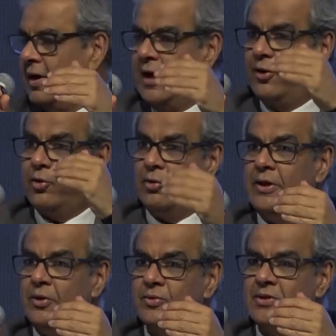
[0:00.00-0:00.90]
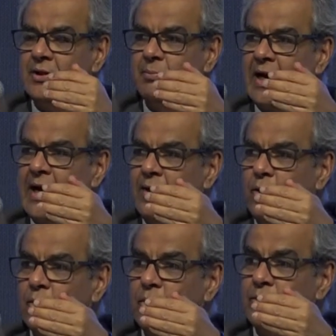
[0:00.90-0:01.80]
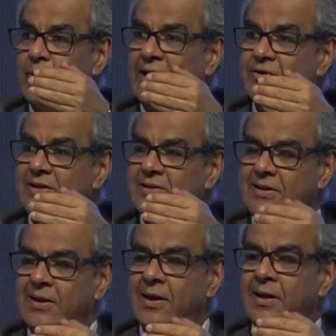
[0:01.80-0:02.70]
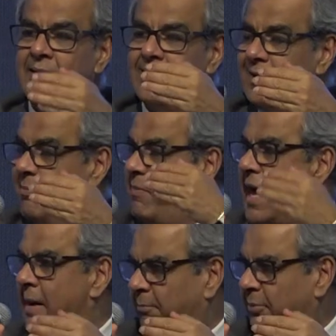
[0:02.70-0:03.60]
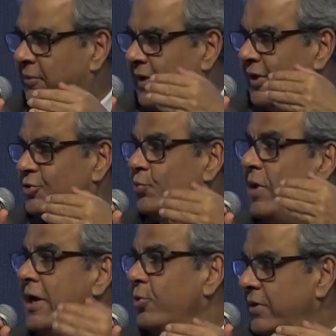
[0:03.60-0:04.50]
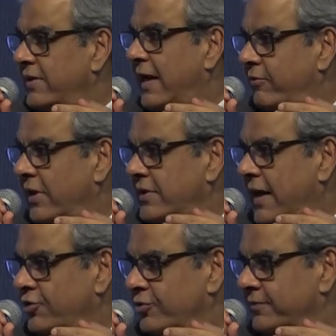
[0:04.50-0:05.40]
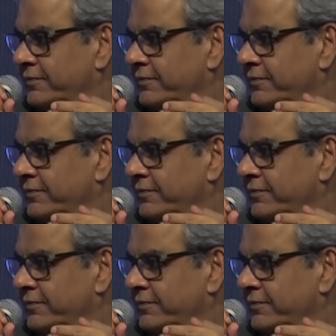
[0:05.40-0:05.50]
And not only do you see the brand logo, you actually see the map as to where you did that transaction.